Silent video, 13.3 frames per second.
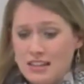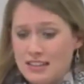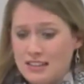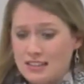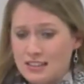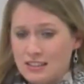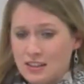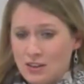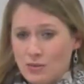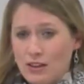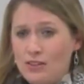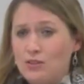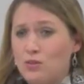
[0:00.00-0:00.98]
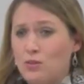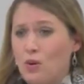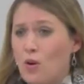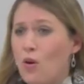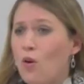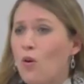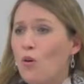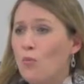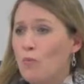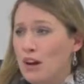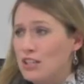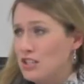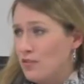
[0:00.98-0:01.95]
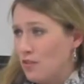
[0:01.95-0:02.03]
is read through a whole
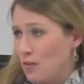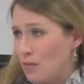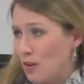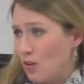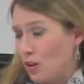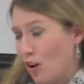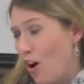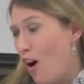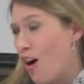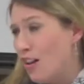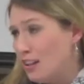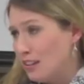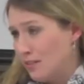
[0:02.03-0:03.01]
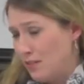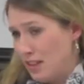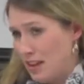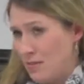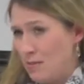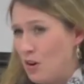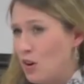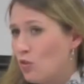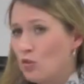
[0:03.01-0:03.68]
bunch of them or all of them